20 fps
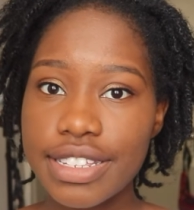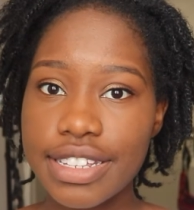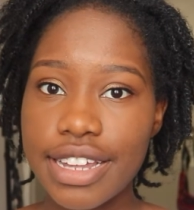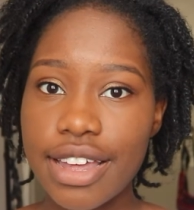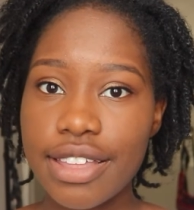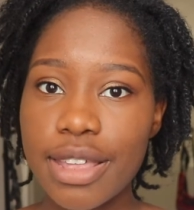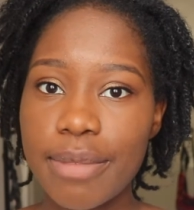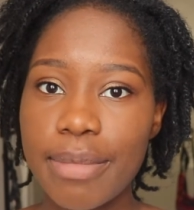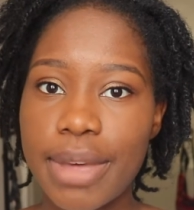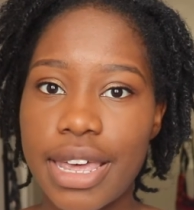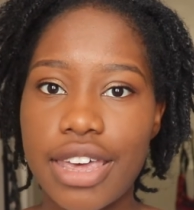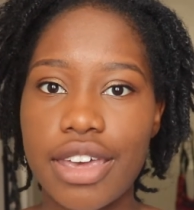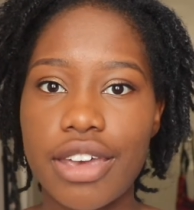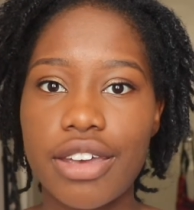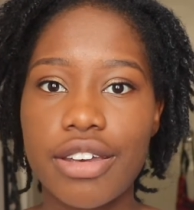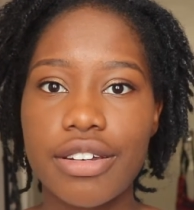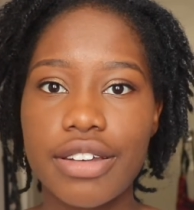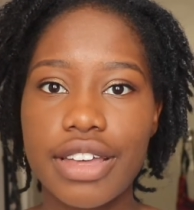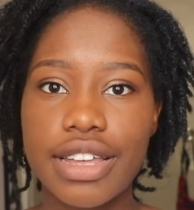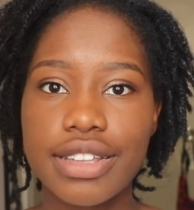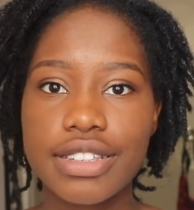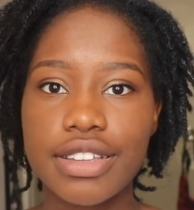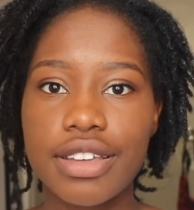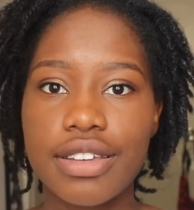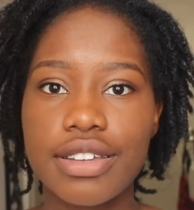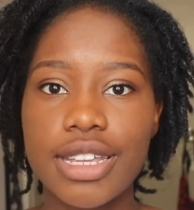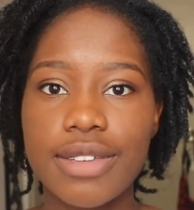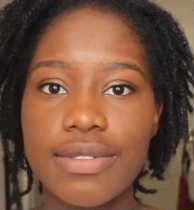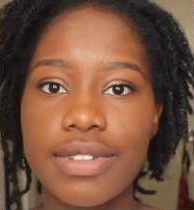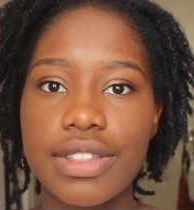now that my hair has
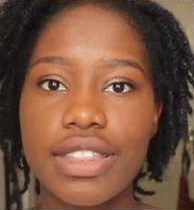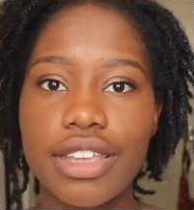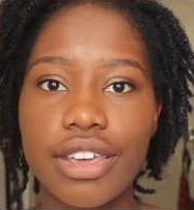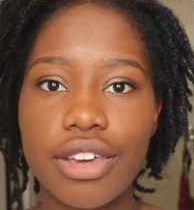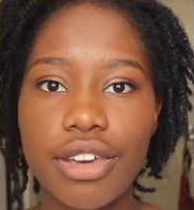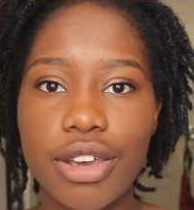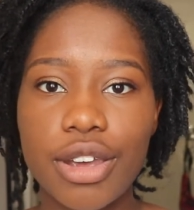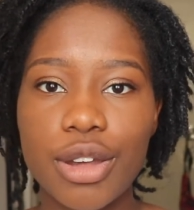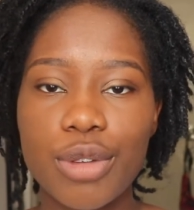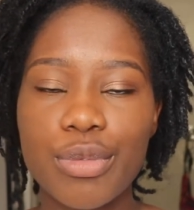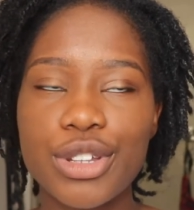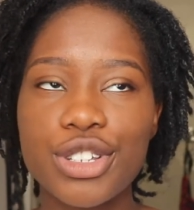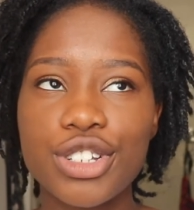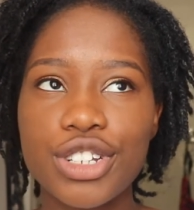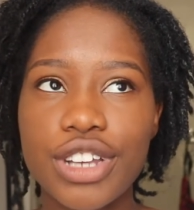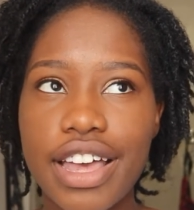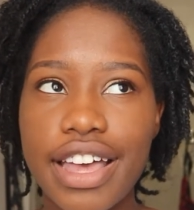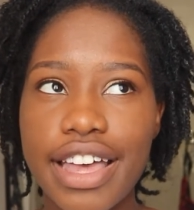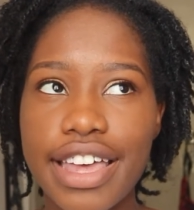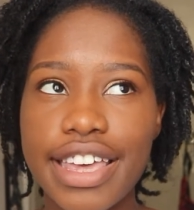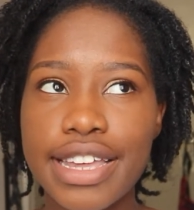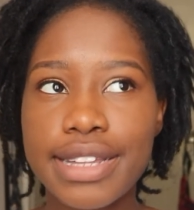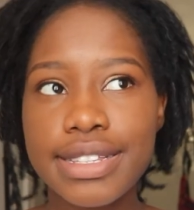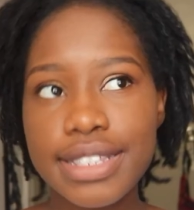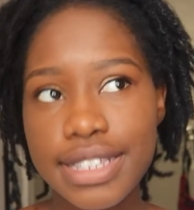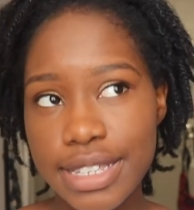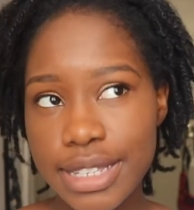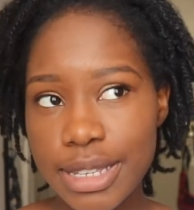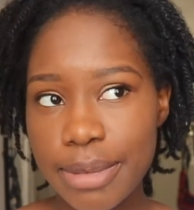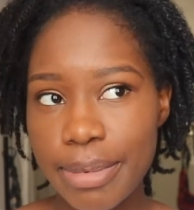gotten even thicker, which I
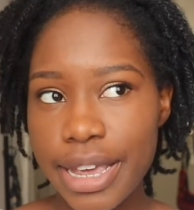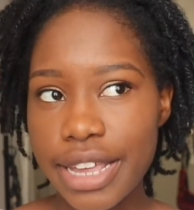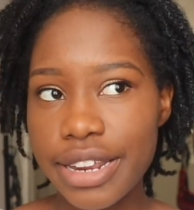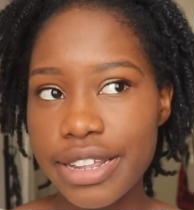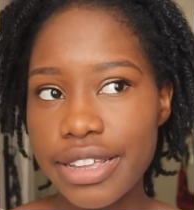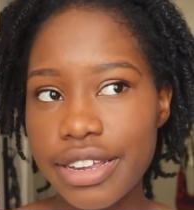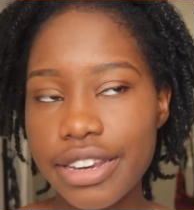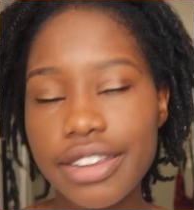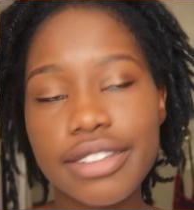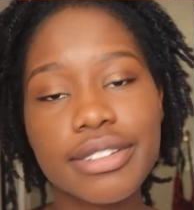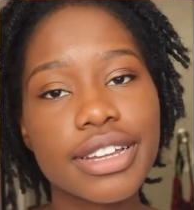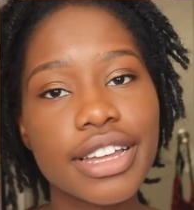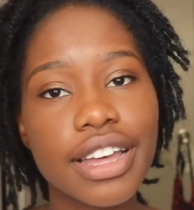anticipated,